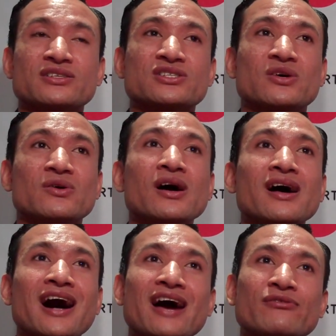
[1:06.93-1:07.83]
And so
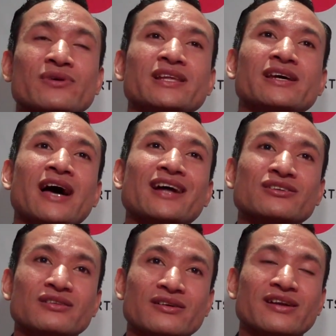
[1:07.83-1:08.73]
I've really had
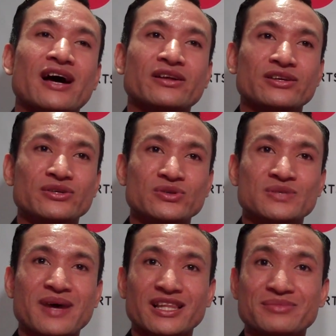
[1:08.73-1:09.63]
to learn how to
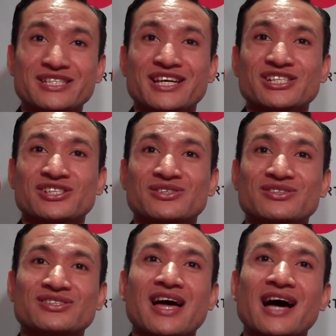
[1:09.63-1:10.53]
use my
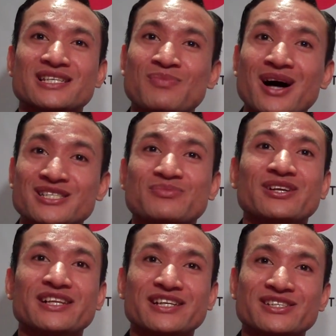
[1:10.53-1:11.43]
limitations as
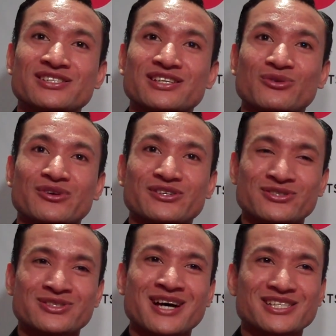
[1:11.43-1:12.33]
possibilities in order
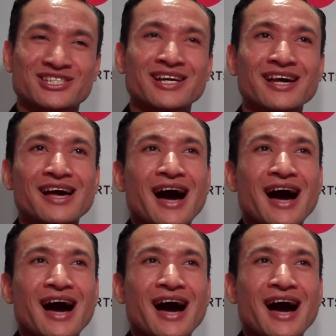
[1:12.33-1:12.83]
to touch